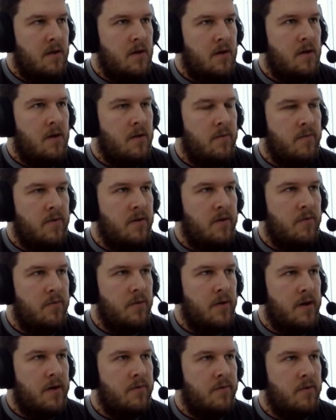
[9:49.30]
hopefully if
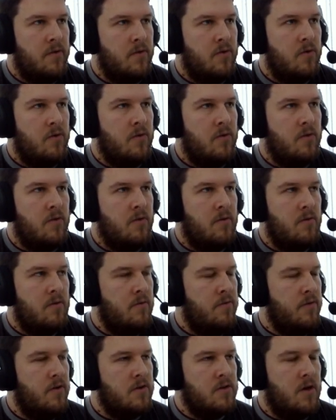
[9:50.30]
we have a good
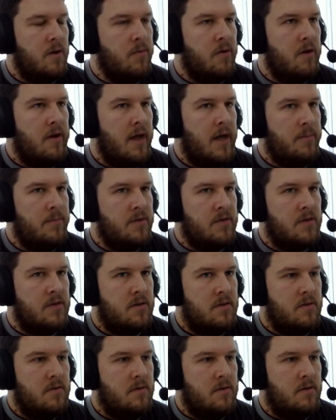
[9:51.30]
first couple of laps
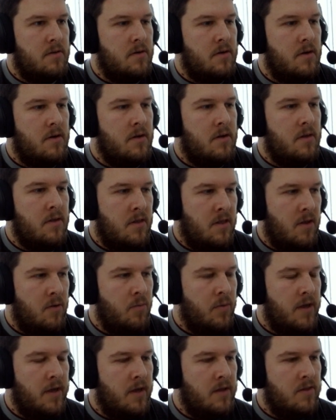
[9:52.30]
and then
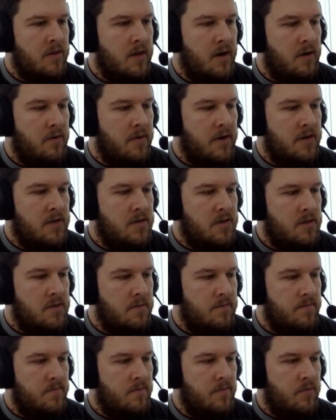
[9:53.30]
we get DRS,
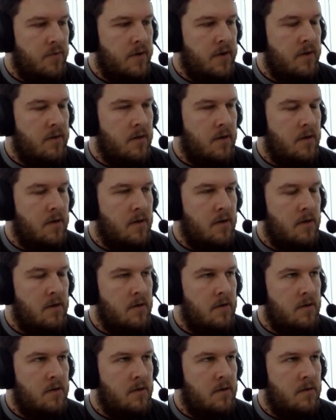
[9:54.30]
if we can
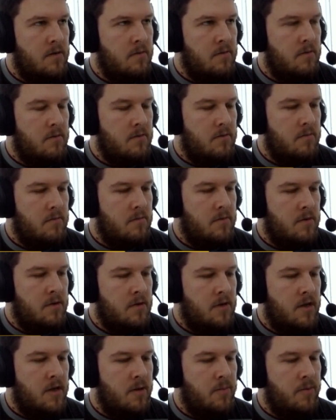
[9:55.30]

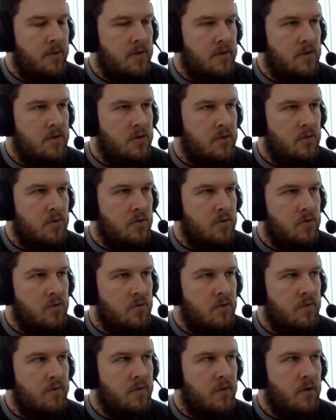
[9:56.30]
keep into
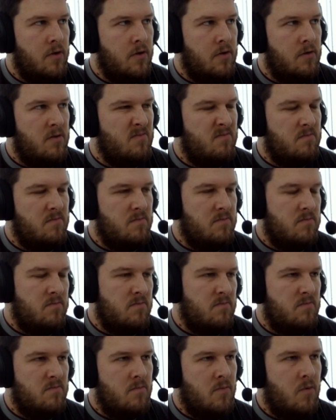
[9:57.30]
sort of the
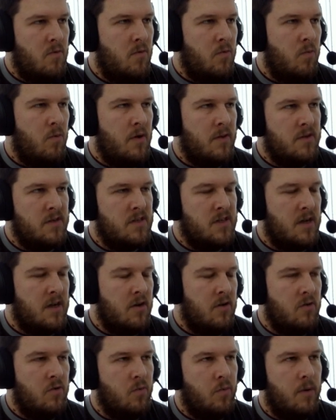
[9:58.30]
1
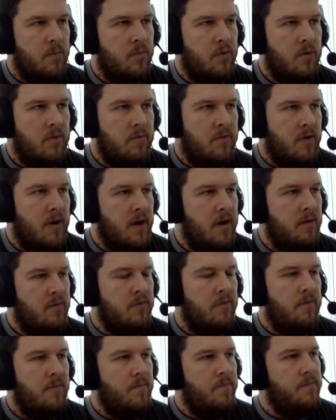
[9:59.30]
second, 1.5
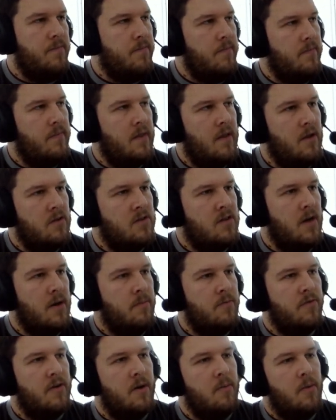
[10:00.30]
time
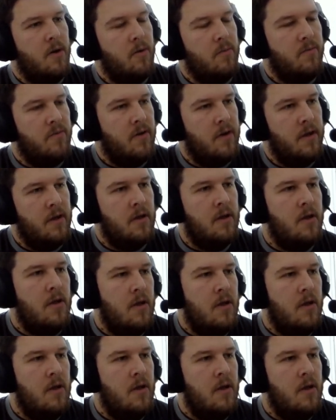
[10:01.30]
frame, hopefully